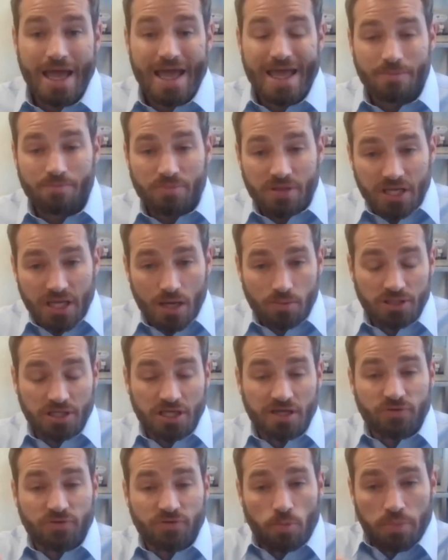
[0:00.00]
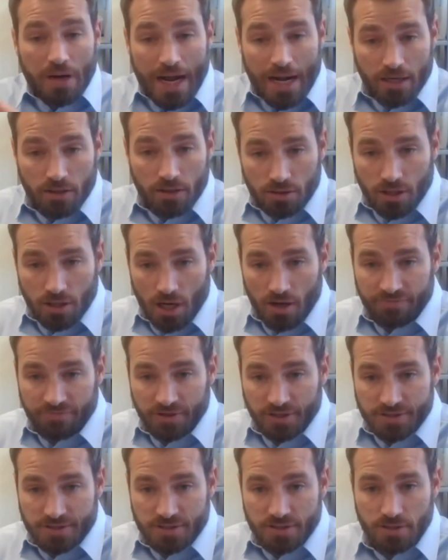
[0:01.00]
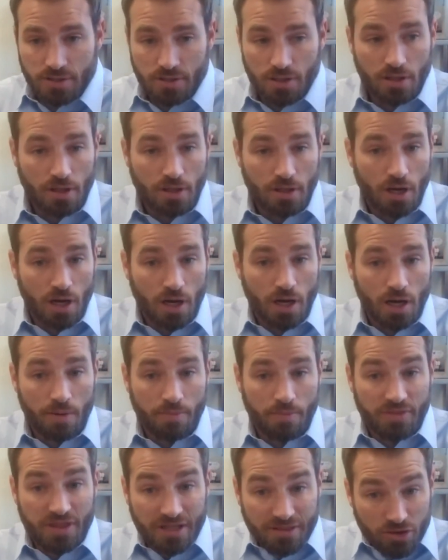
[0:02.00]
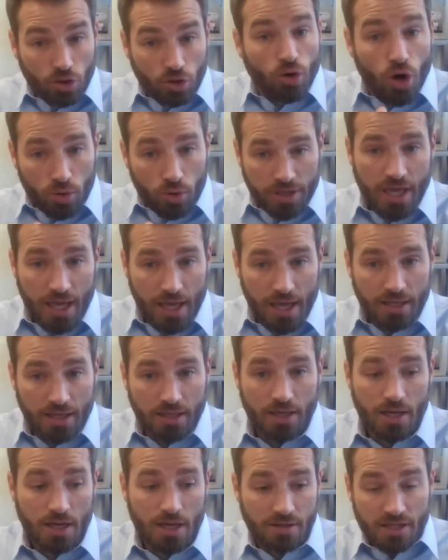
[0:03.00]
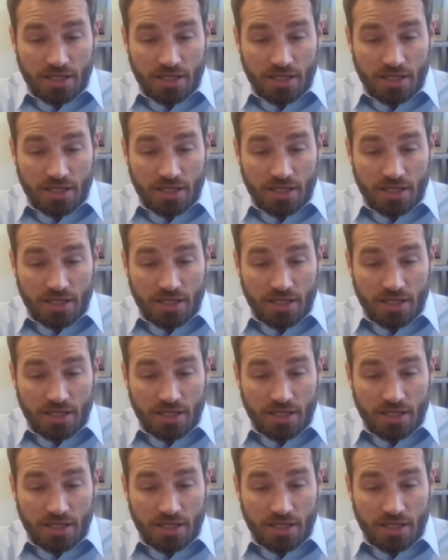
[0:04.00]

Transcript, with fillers: And being able to give the buyer confidence um, that they're okay,